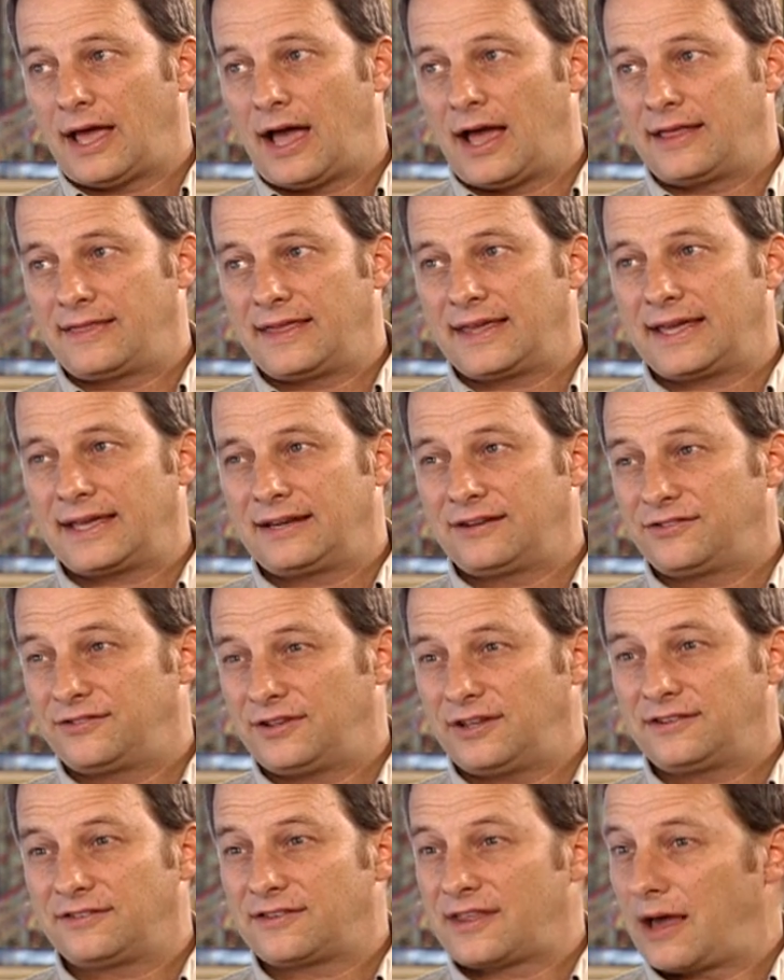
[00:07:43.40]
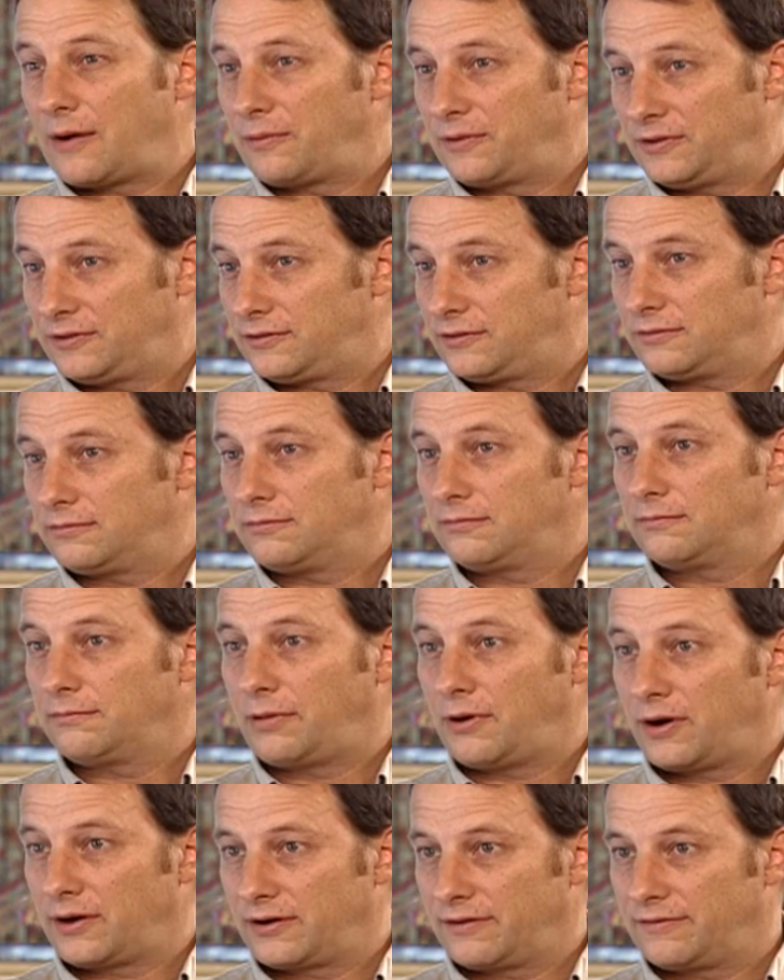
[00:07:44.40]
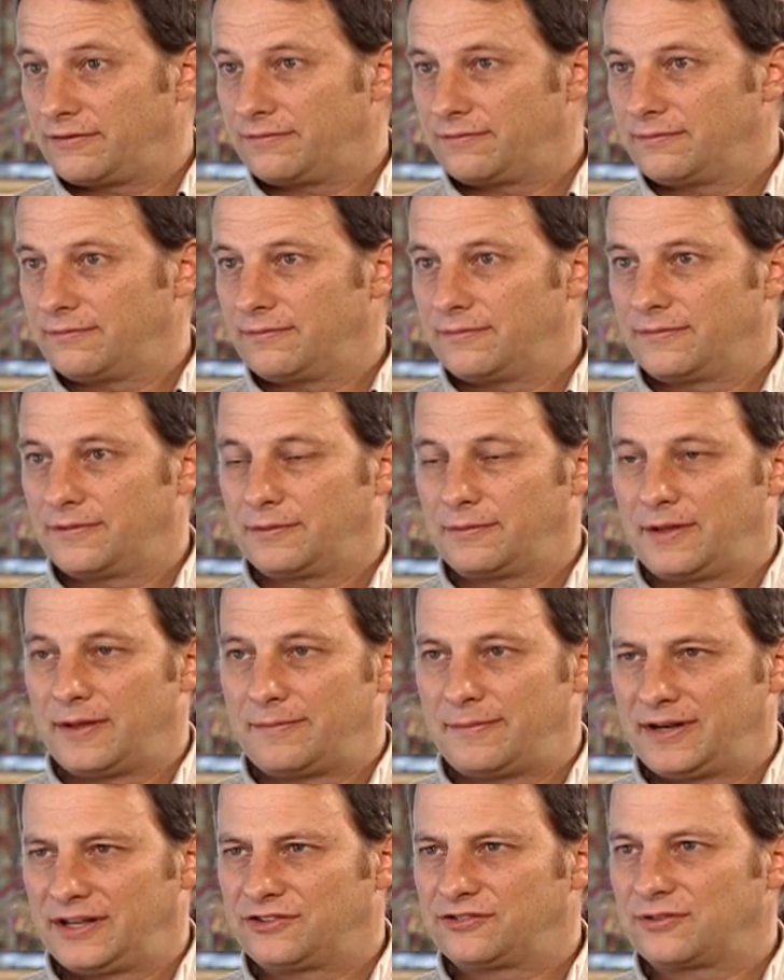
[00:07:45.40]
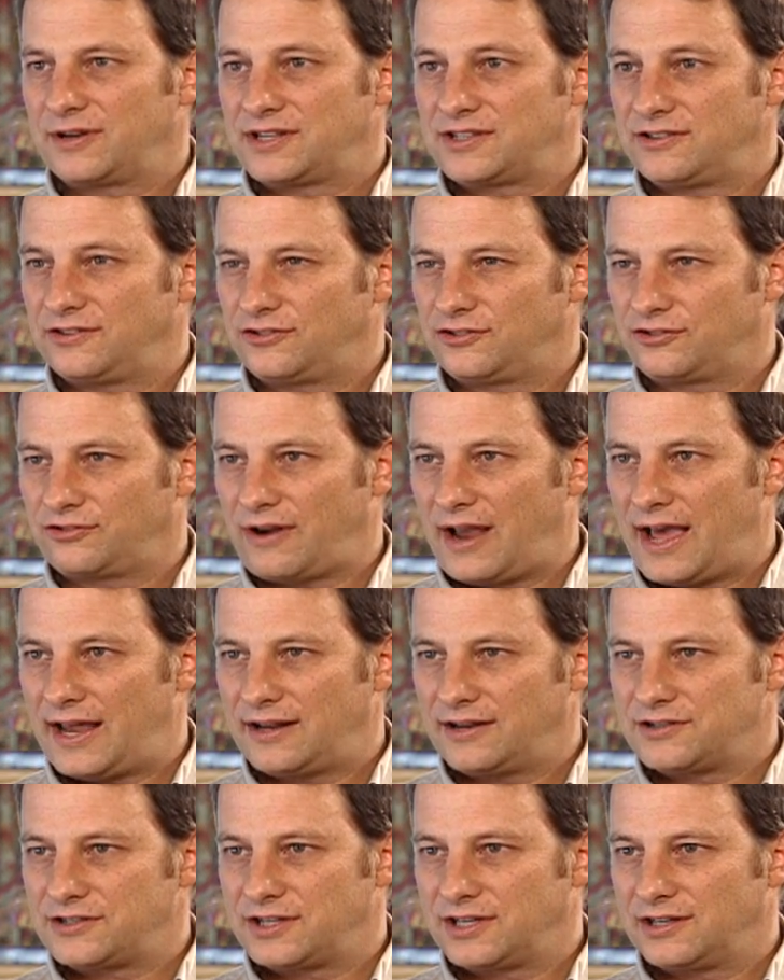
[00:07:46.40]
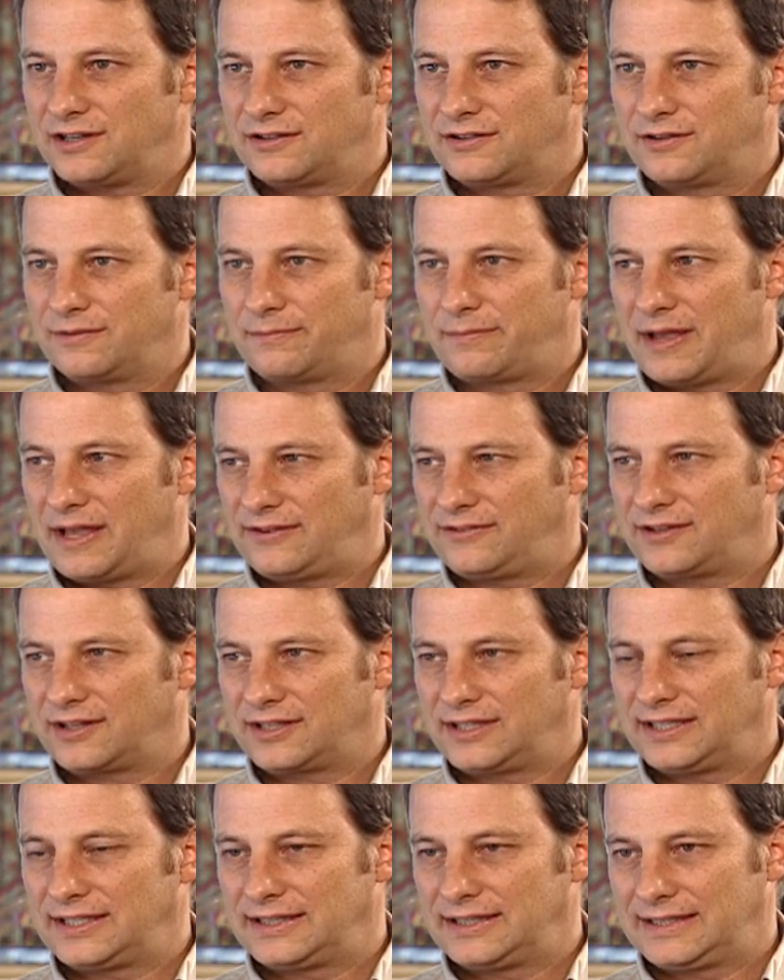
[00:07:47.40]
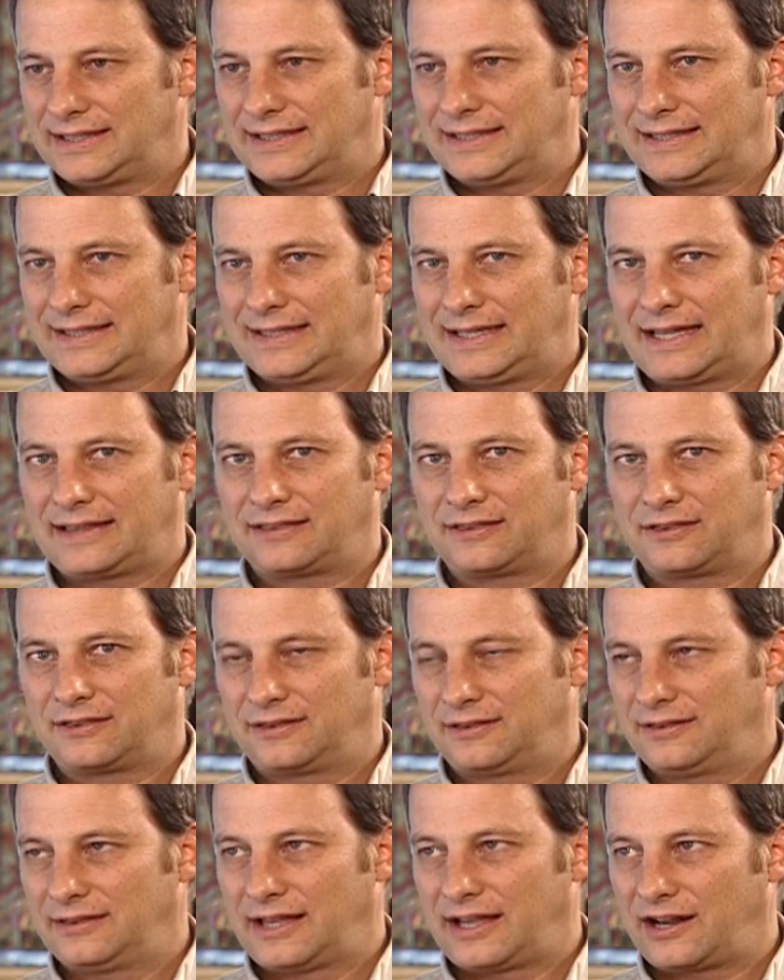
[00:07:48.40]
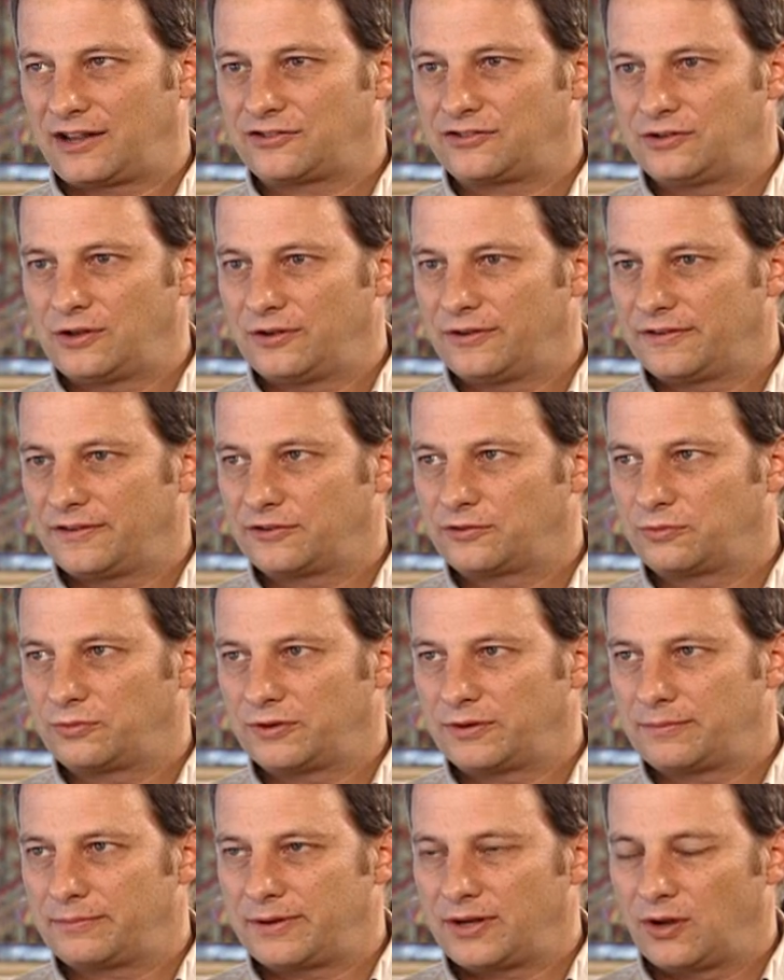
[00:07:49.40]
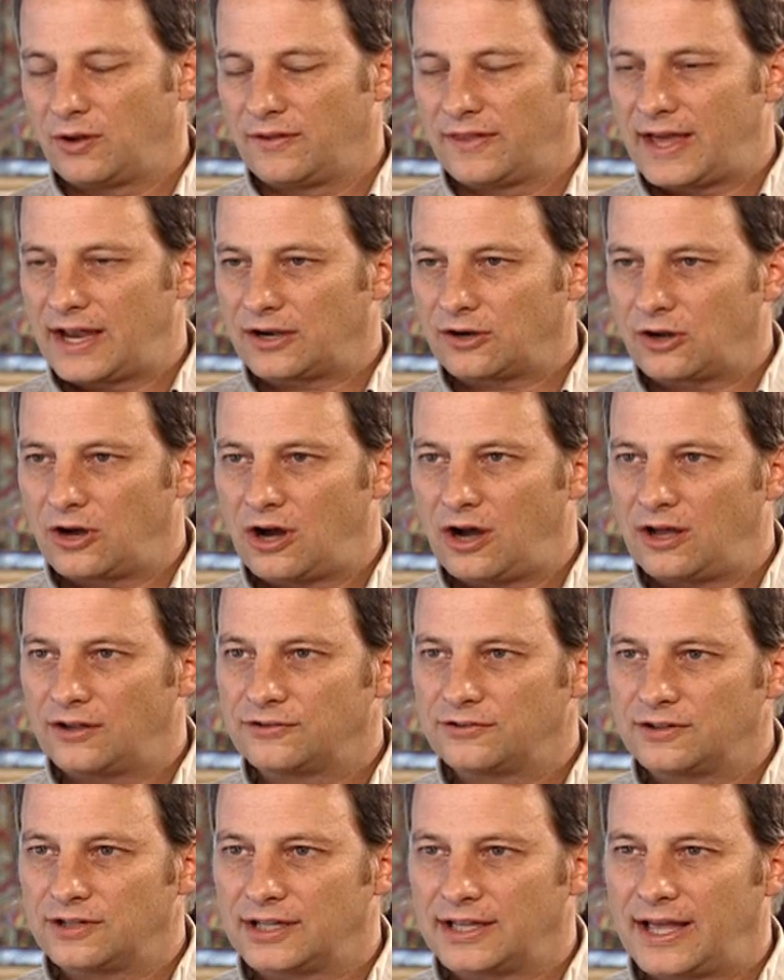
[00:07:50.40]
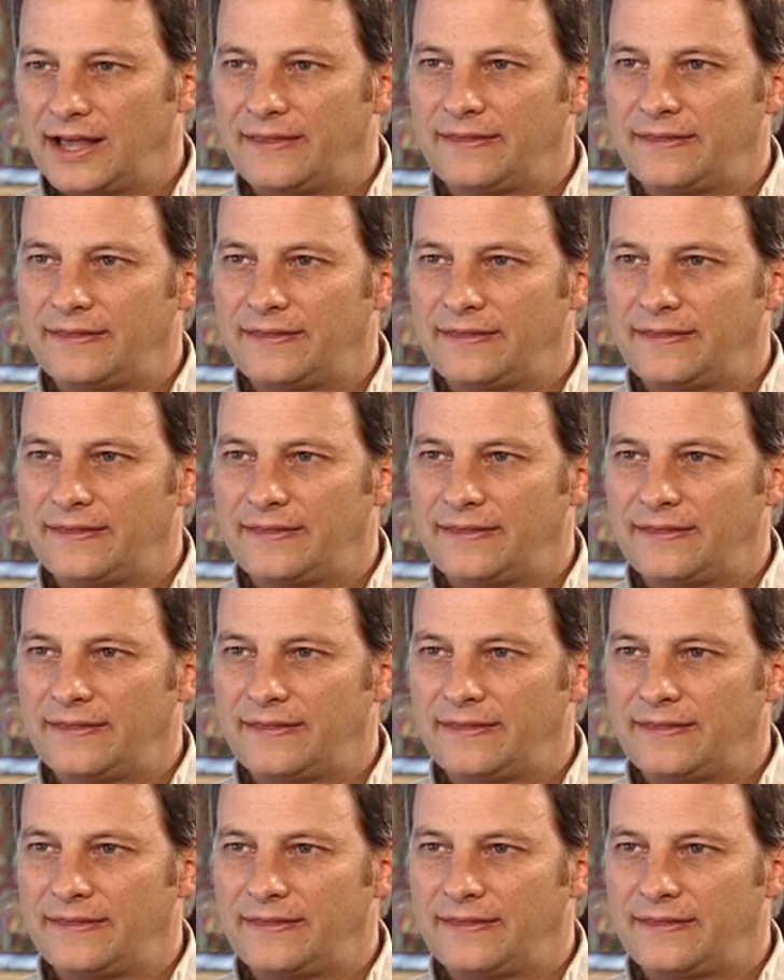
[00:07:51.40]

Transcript: i think in a sense that was part of the administration's strategy to basically let let us know that this wouldn't be all that costly.